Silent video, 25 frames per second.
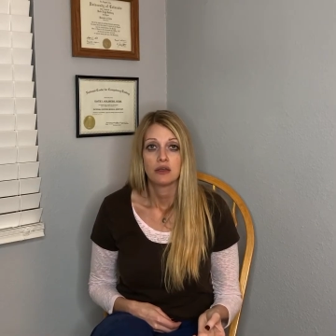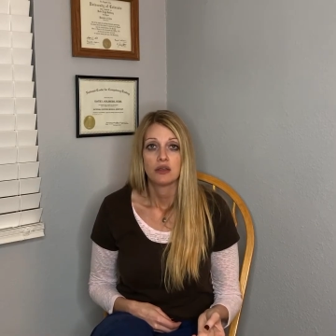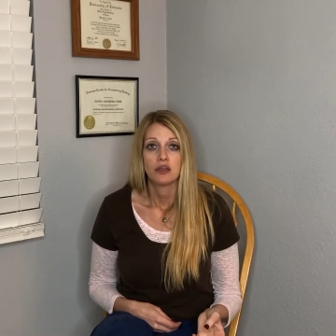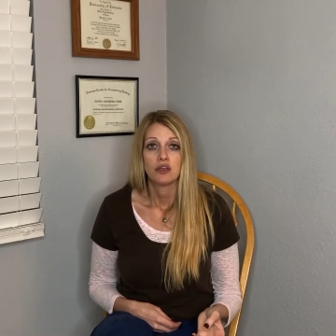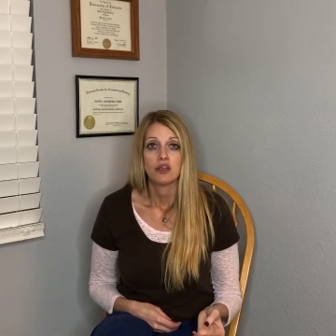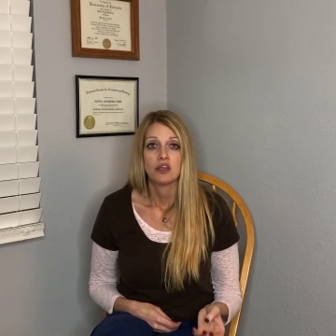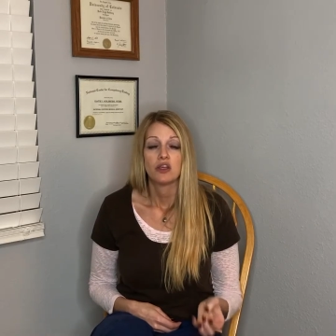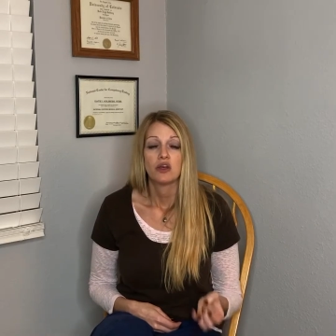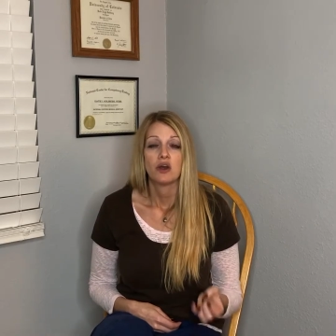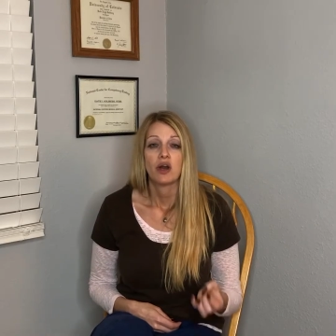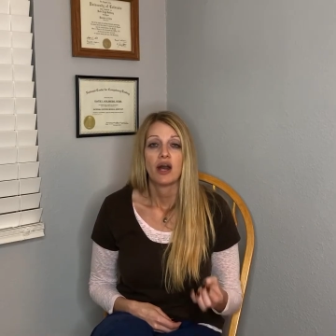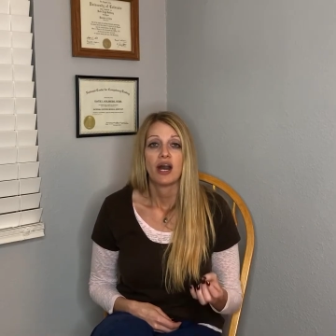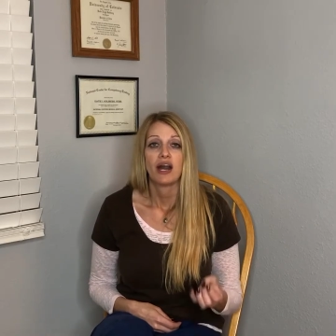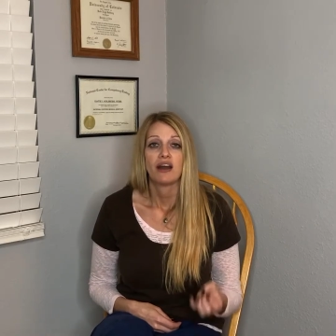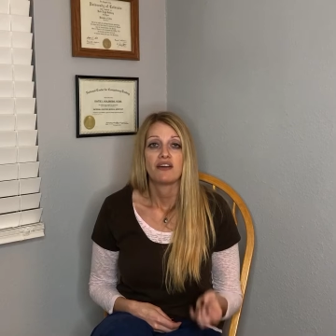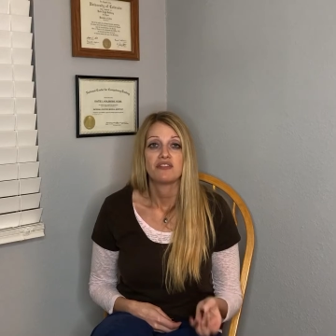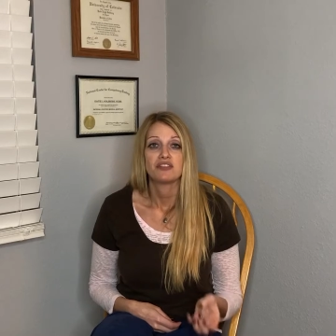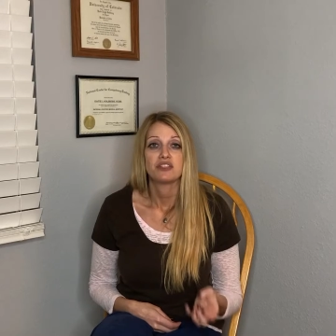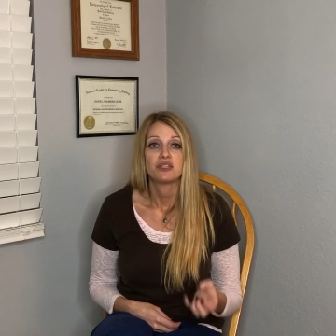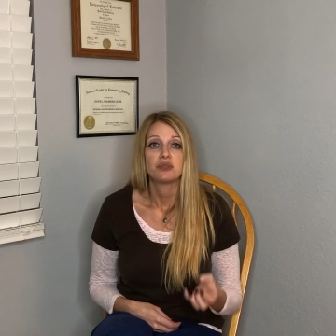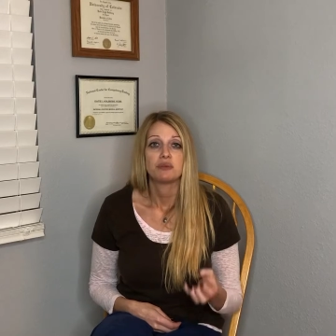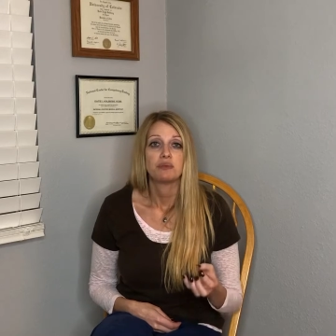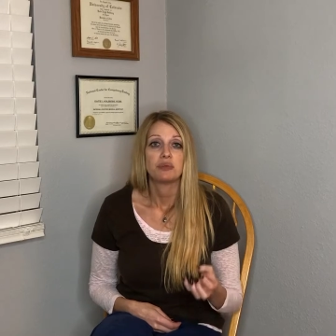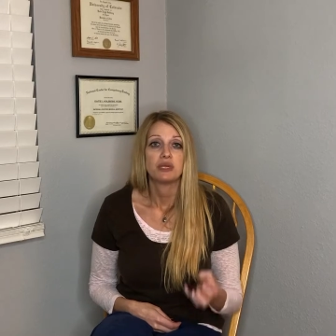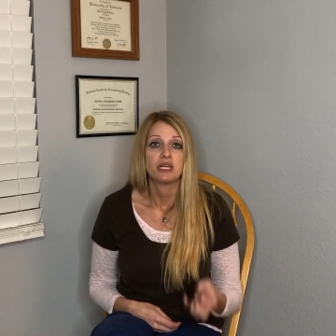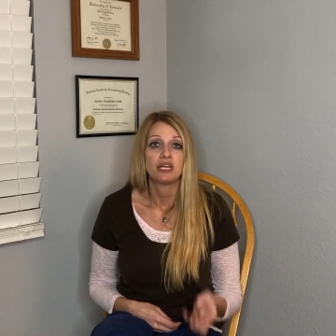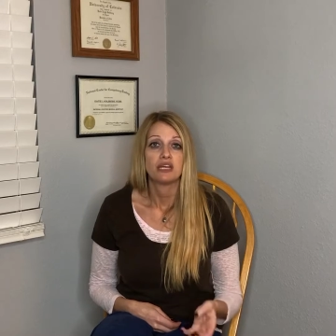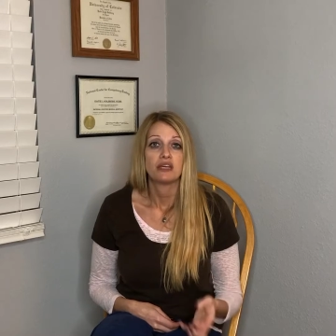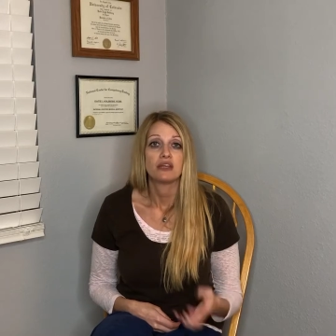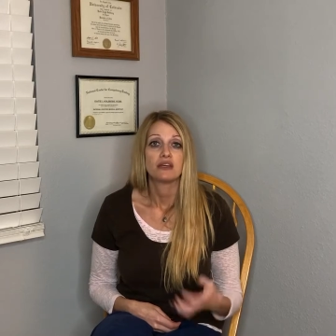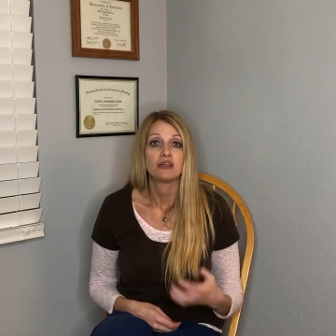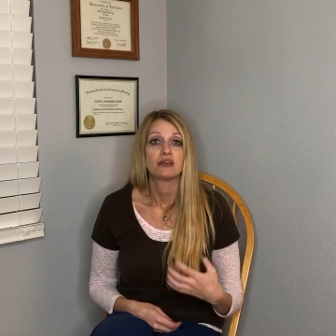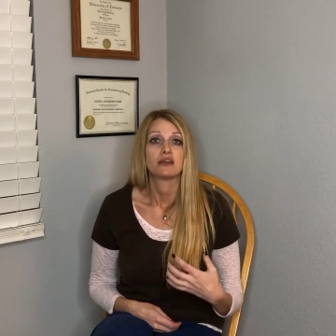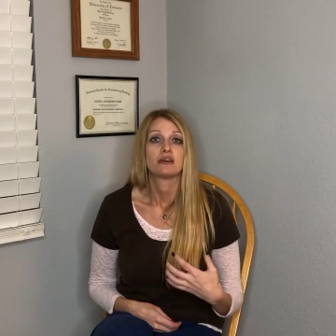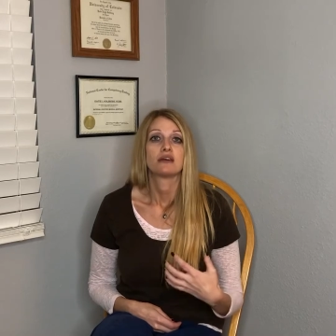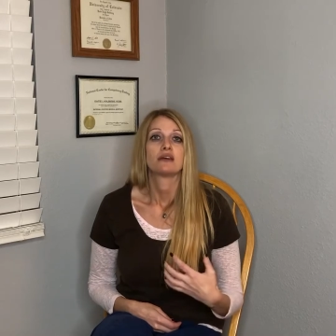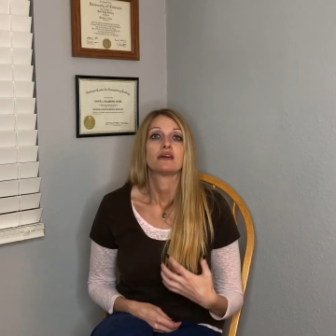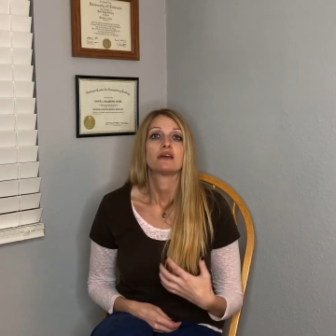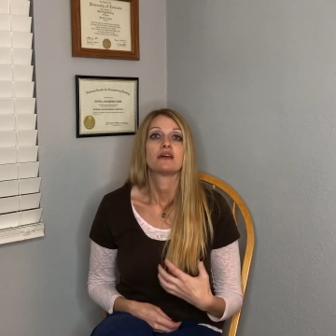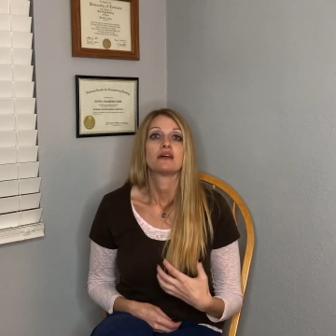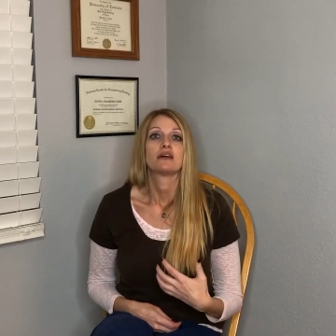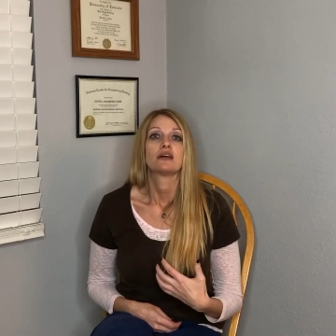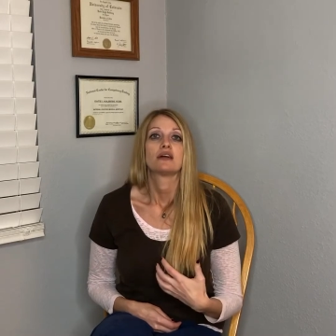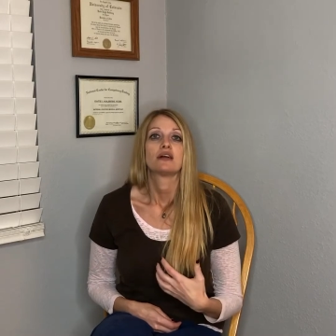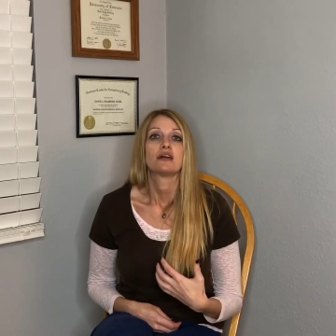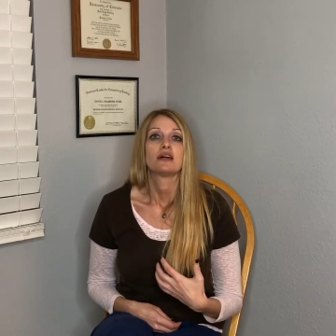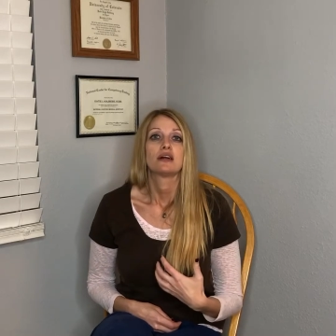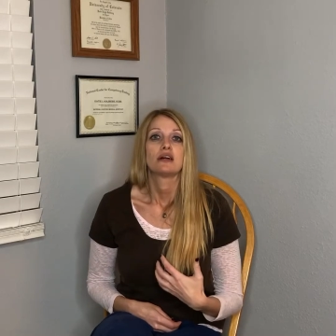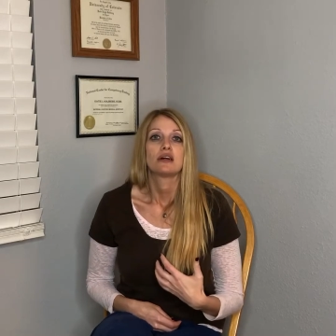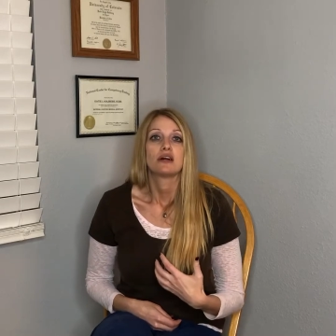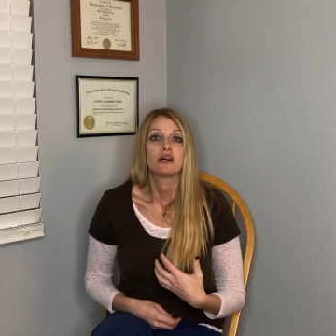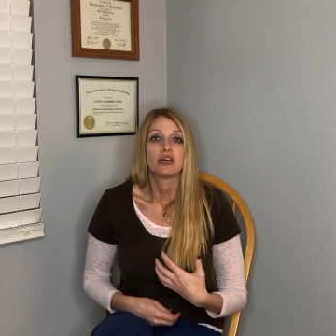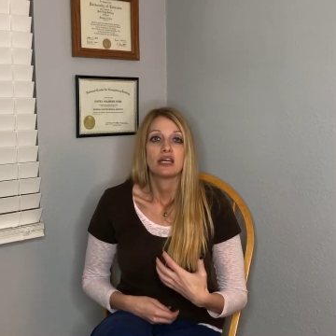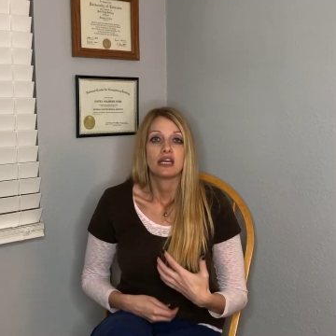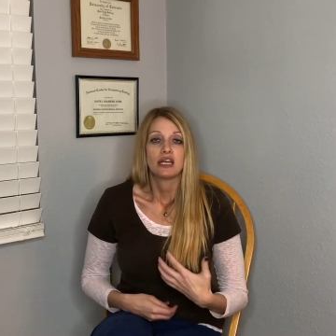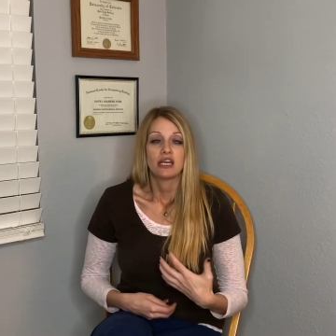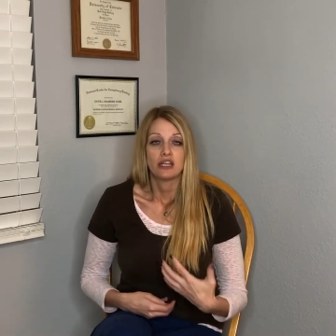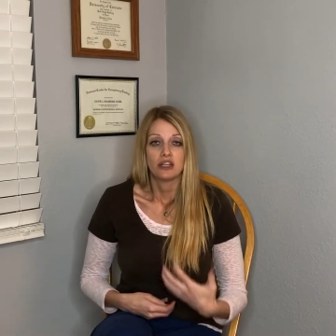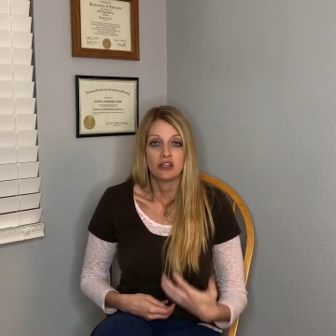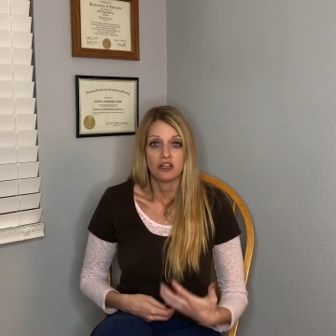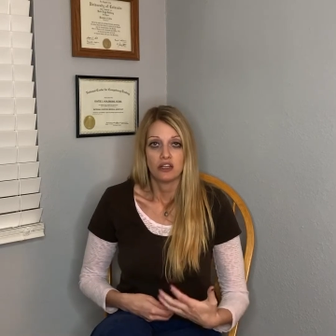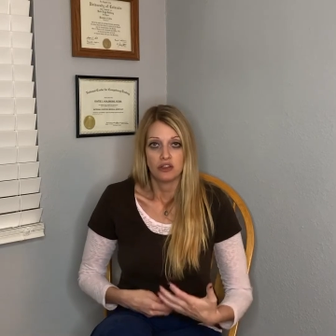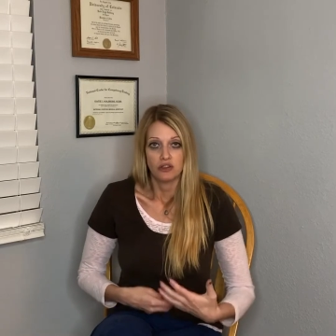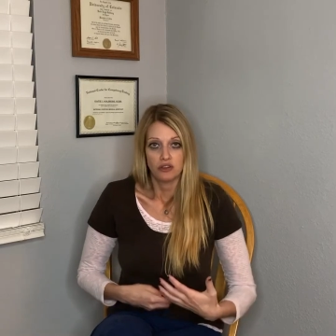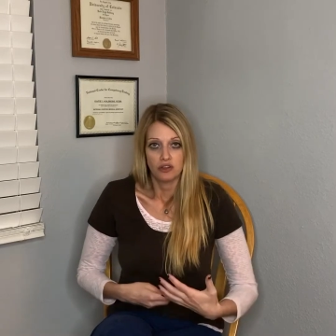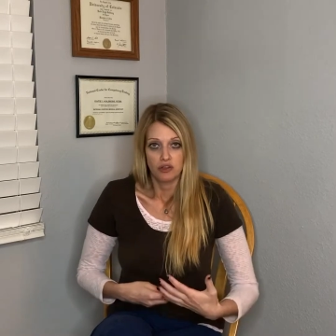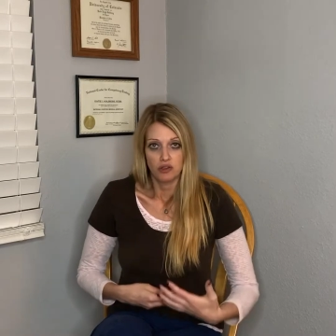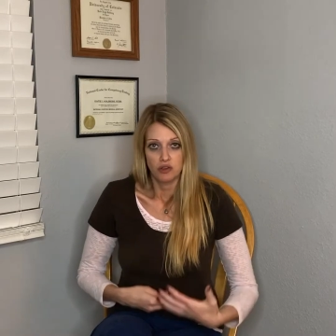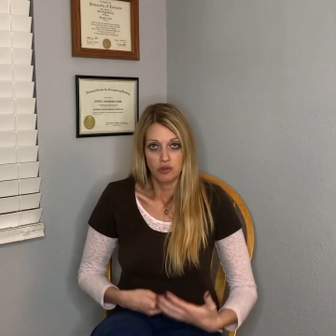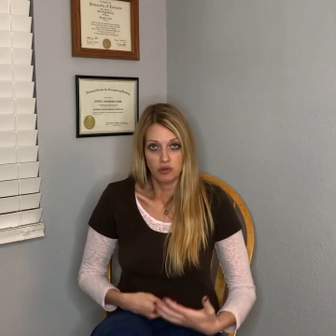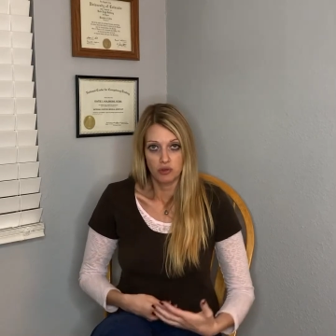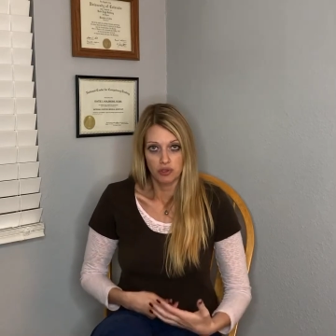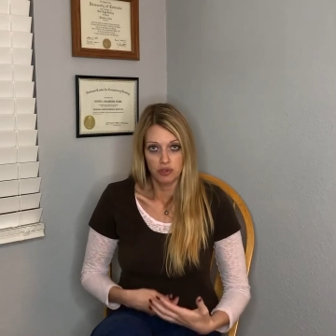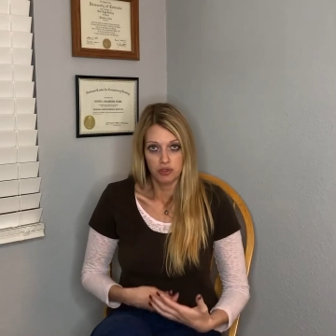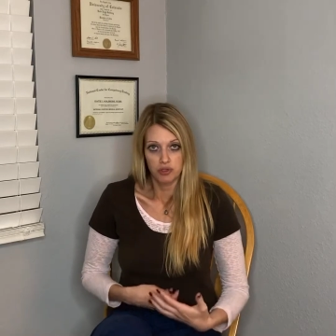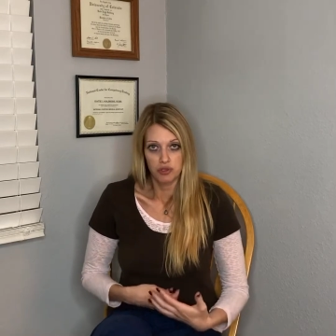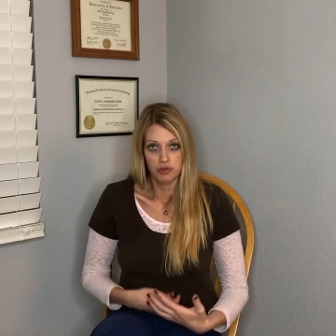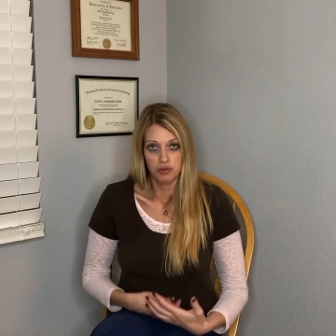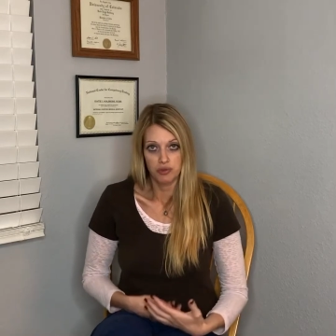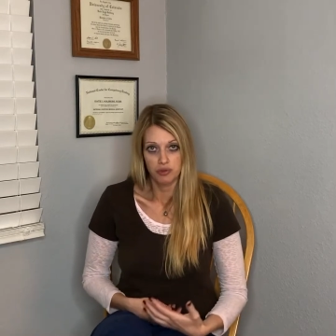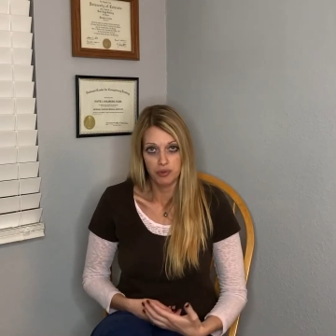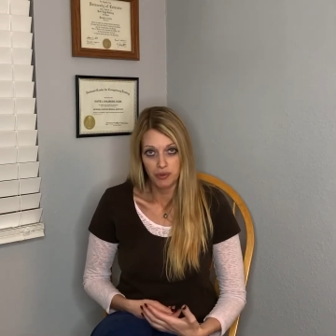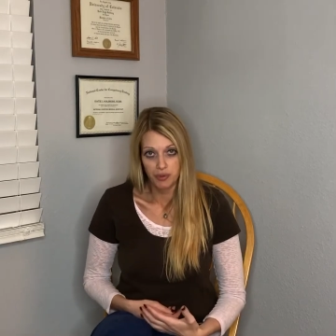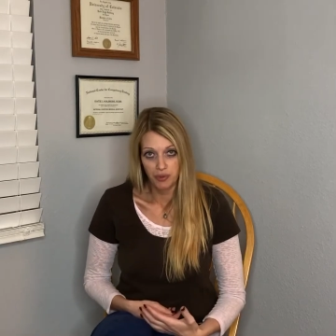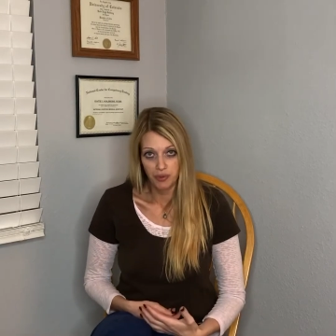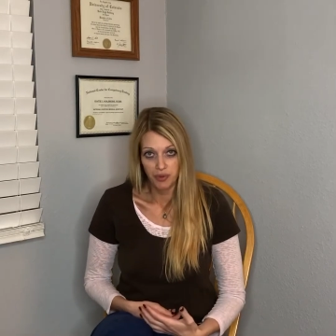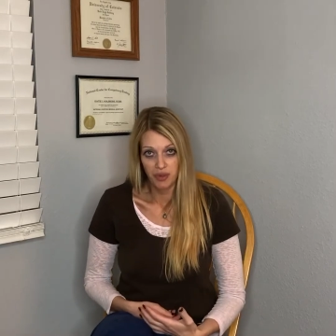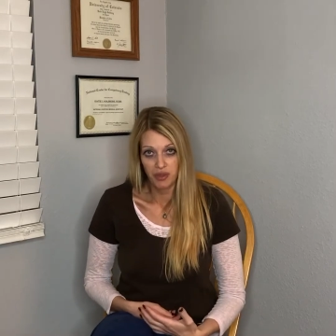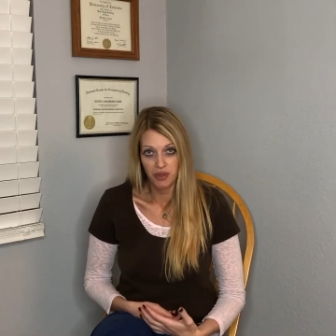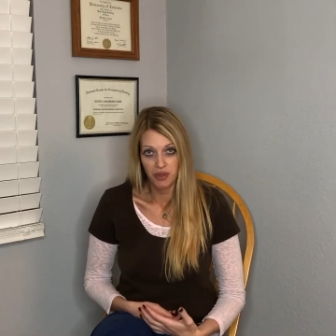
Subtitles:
You have to be in your truth.